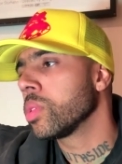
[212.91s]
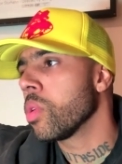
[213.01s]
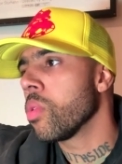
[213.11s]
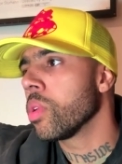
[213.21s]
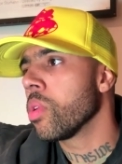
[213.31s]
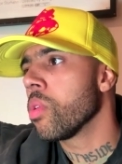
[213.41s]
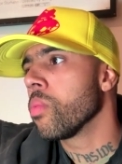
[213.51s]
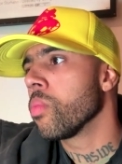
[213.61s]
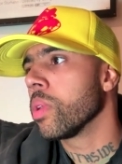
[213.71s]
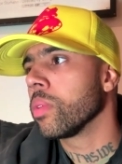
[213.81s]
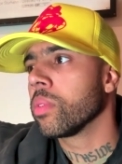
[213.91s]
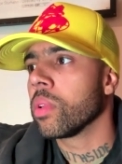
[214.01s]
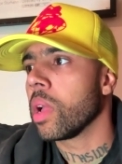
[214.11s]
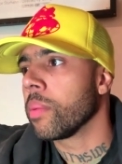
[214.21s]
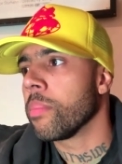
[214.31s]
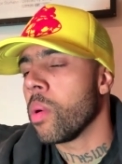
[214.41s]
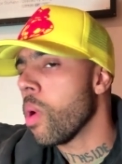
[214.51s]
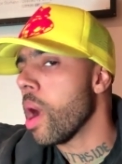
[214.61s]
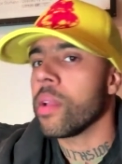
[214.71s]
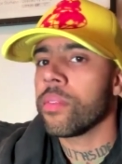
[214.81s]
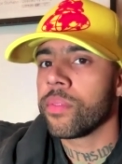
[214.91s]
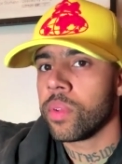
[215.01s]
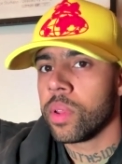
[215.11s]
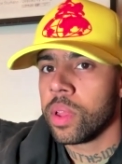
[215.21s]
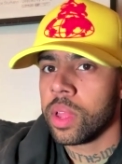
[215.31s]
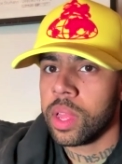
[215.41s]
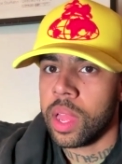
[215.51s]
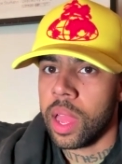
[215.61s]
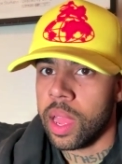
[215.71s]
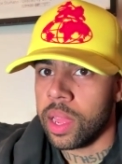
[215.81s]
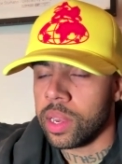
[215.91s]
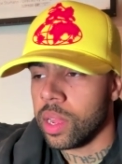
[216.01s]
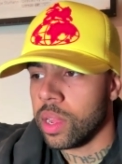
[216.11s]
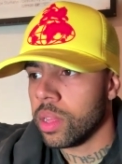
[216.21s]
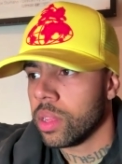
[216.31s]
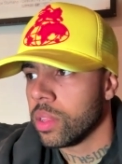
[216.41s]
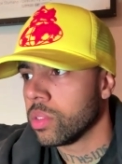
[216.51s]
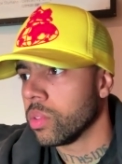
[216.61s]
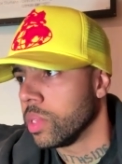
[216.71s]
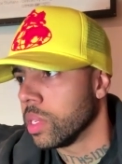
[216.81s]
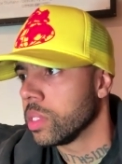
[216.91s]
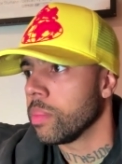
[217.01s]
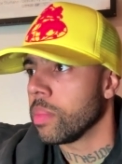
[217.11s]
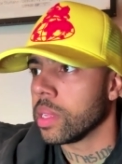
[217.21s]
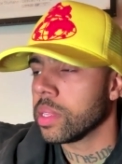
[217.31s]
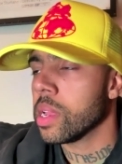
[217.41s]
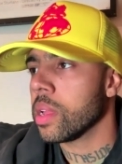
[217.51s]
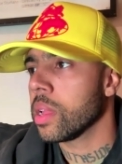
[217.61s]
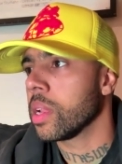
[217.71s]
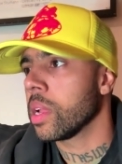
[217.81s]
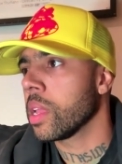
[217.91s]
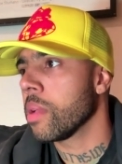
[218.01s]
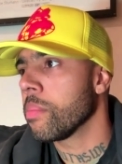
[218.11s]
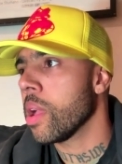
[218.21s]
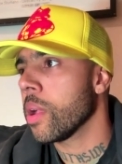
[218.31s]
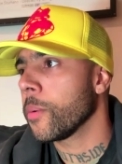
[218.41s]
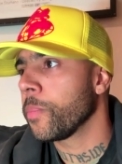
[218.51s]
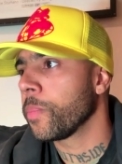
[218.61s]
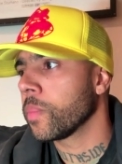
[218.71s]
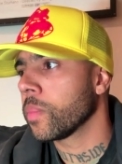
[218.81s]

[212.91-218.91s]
what's going on with like my wife. And uh, so we did something like that. And I came back